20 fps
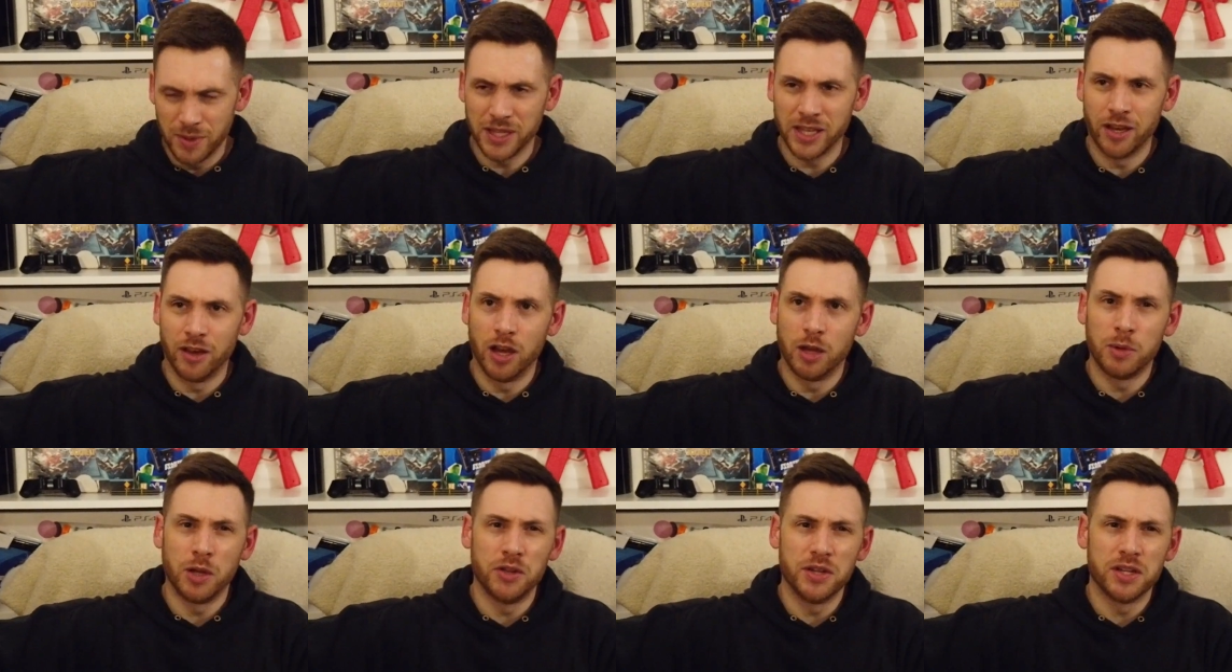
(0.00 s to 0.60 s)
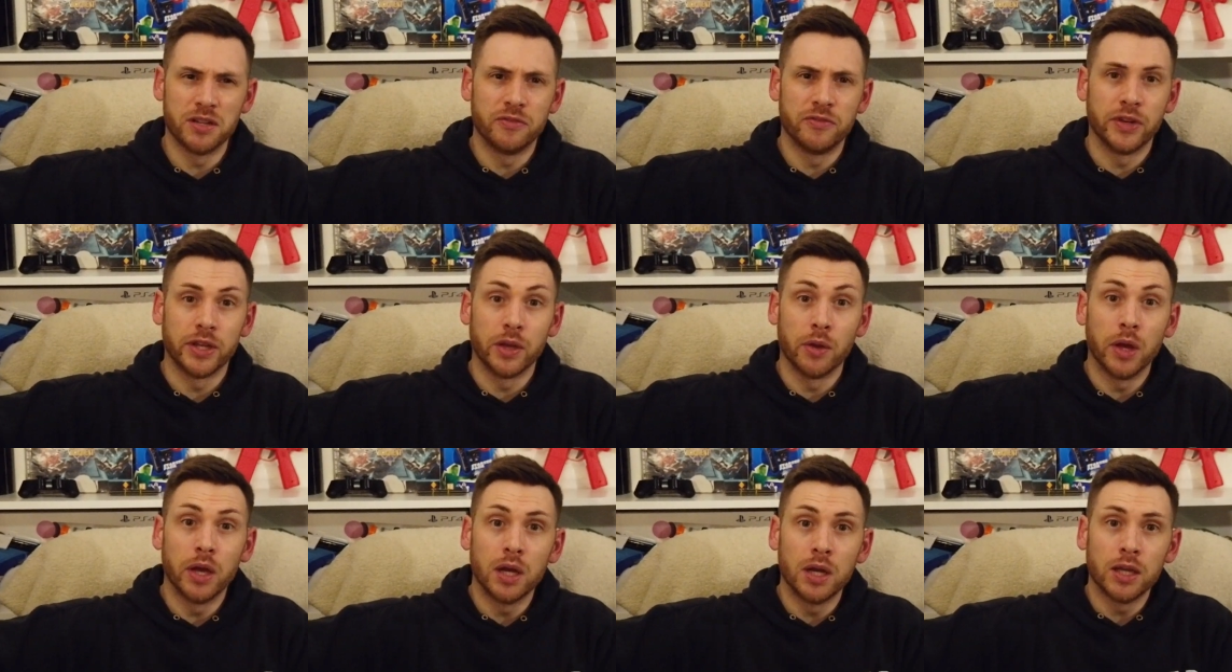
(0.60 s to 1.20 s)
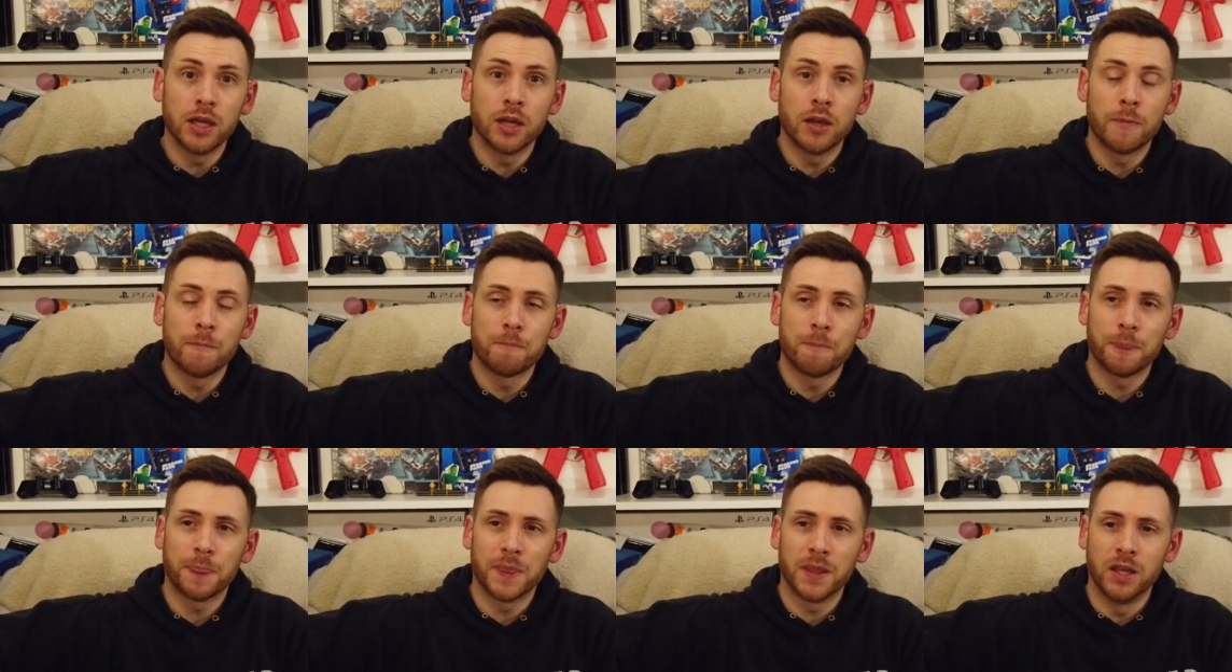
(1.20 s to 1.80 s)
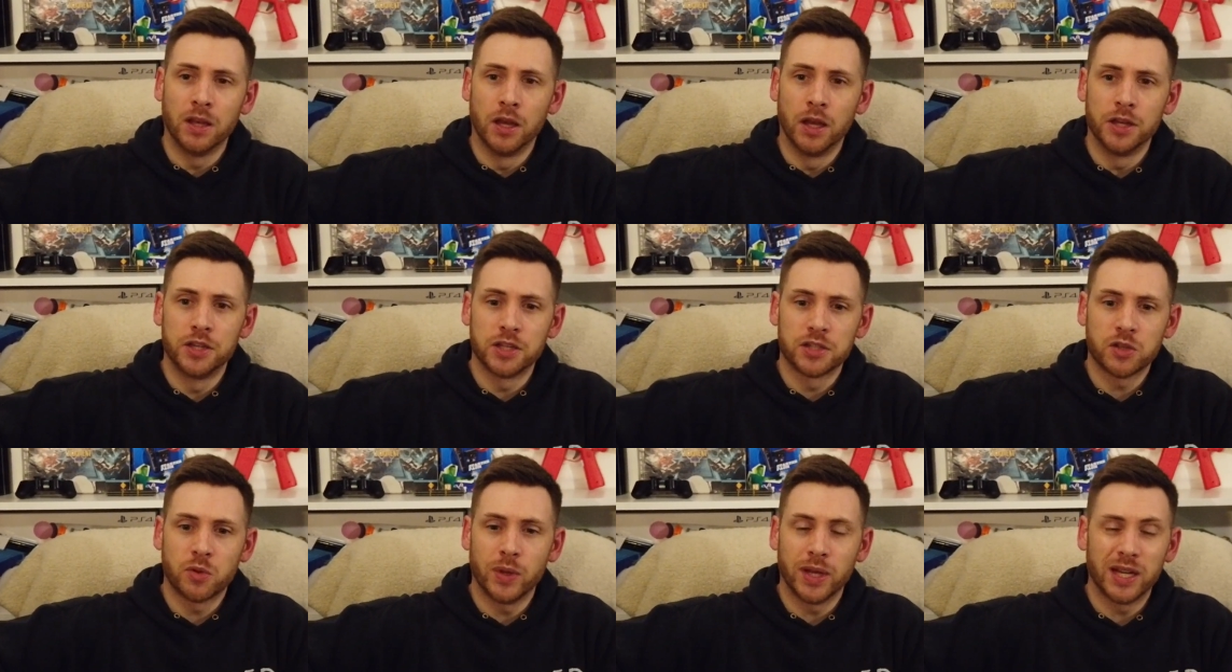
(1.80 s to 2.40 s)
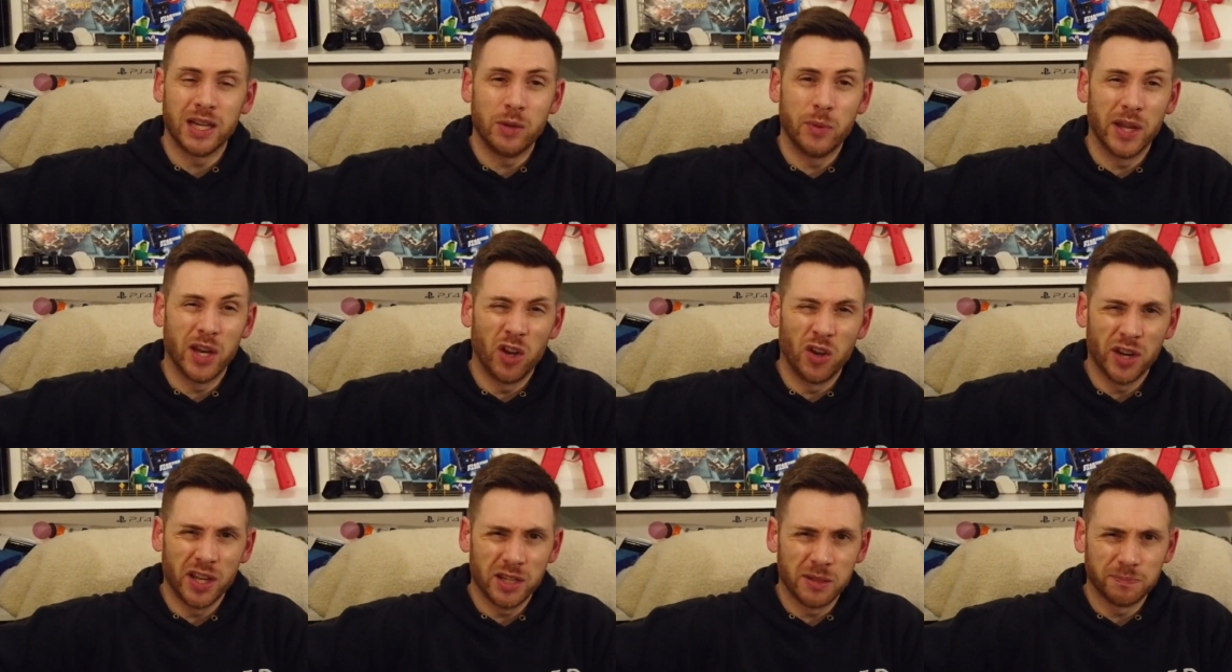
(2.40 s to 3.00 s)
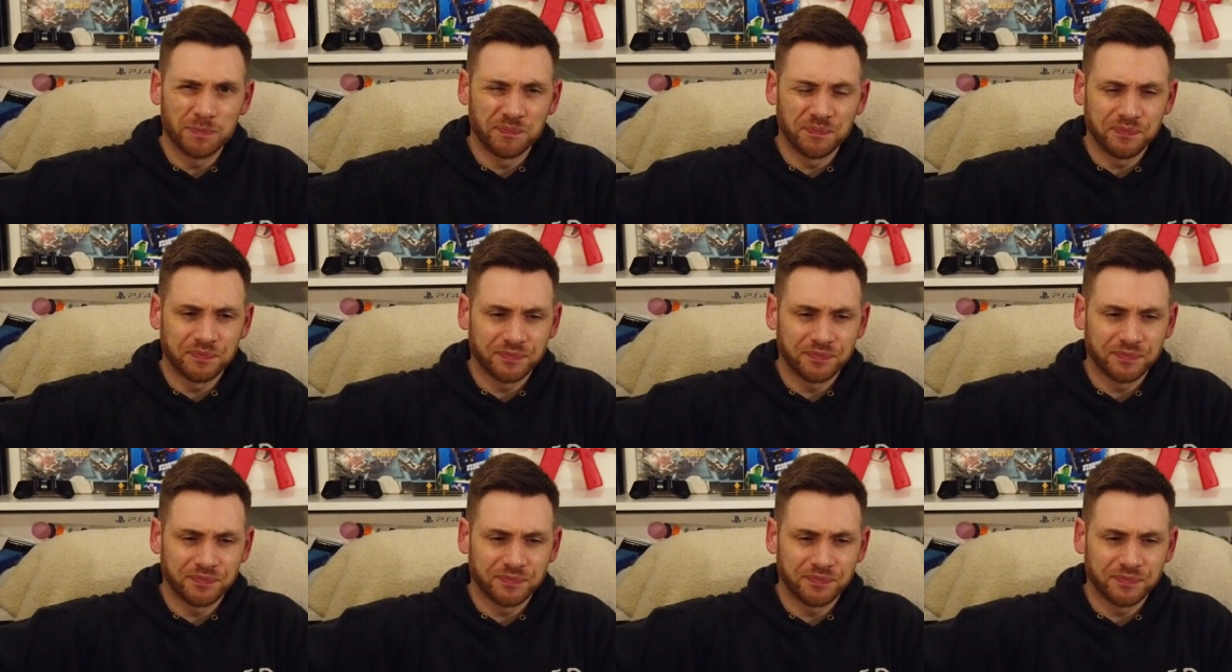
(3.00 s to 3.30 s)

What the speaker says: Yeah, I uploaded a video earlier. Just quickly went on it.